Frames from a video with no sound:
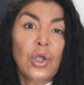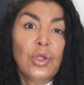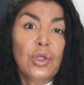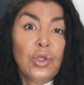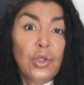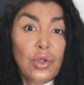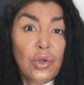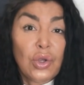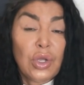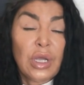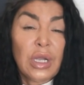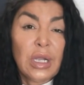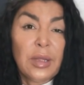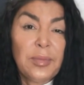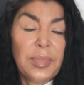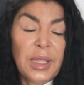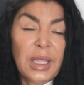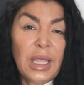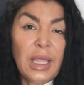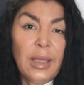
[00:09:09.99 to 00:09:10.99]
you're
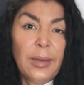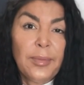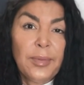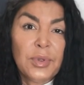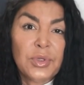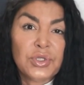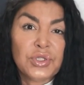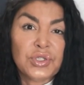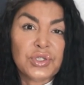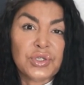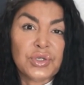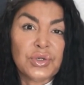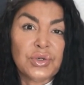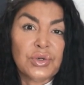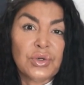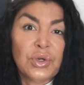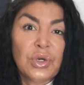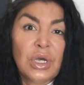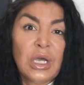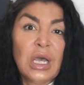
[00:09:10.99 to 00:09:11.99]
gonna be able
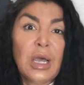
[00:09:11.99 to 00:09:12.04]
to